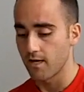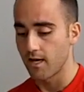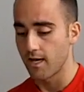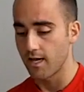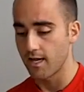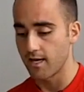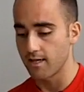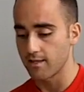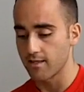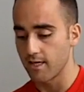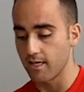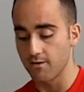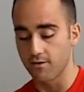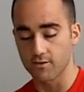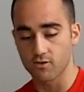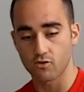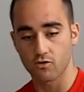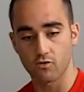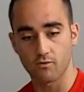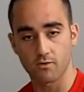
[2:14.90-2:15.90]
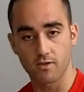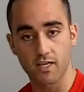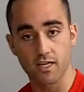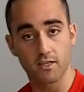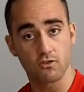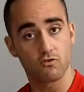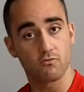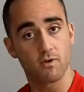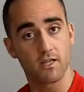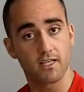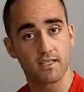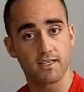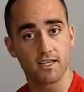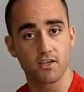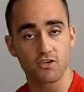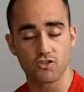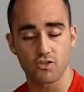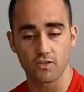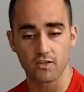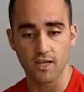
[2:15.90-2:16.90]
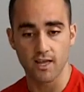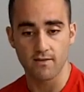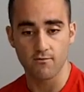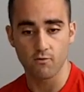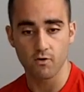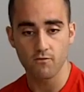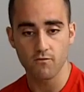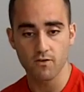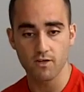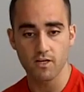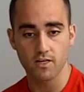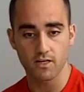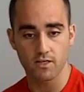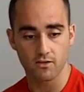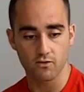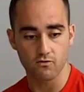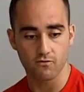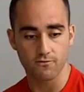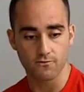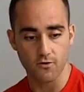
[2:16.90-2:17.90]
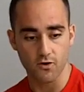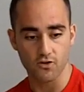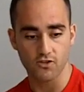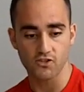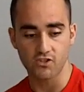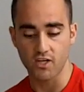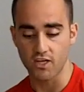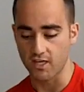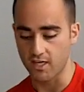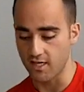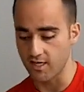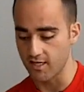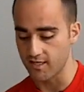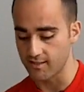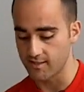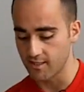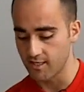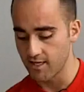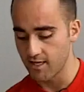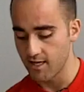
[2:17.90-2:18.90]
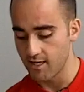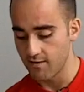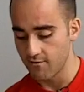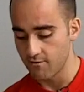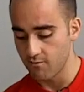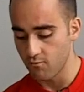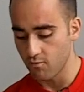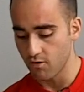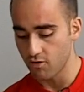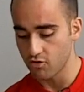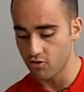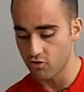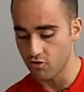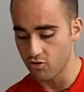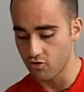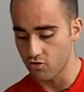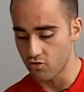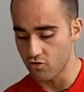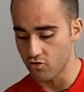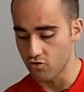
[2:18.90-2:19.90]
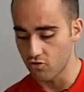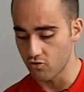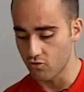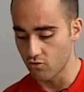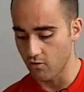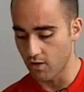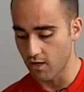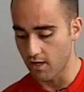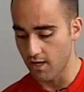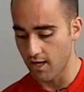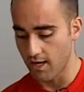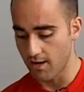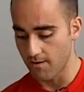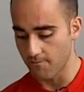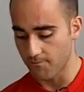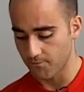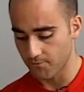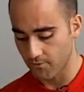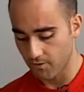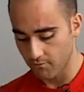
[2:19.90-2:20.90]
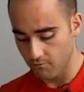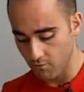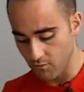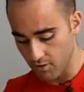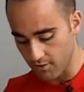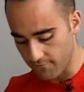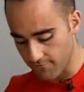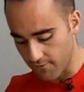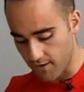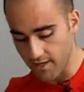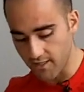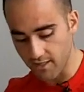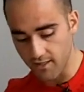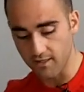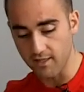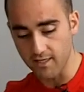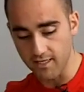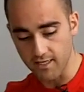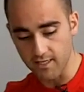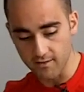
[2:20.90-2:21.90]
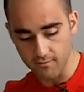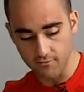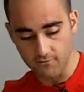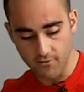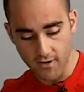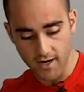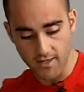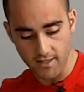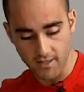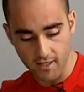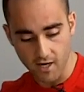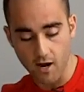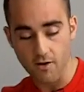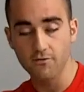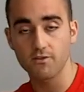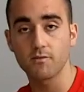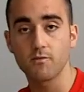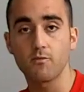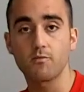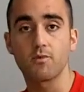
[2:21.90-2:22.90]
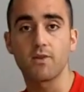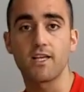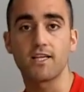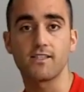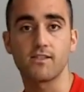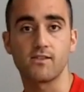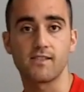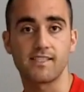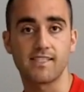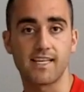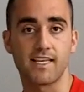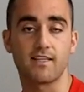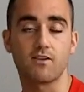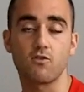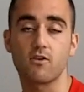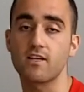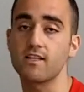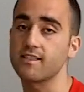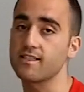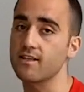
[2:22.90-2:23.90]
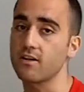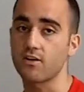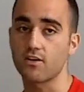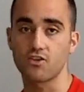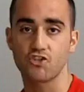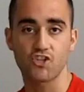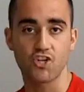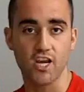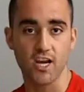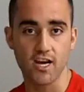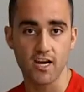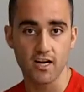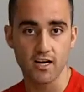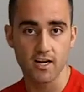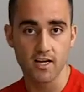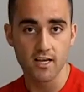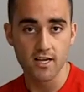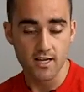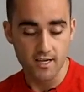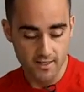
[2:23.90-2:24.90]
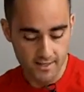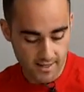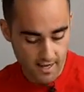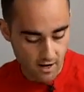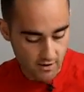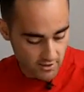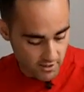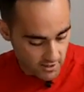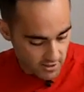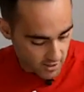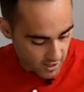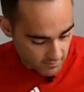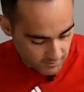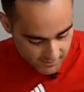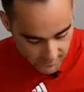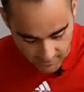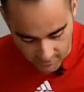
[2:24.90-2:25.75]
And anyway, so get into meditation, and what we're going to do first thing is we want you to find a comfortable place to sit. You can sit on a chair. Now here I'm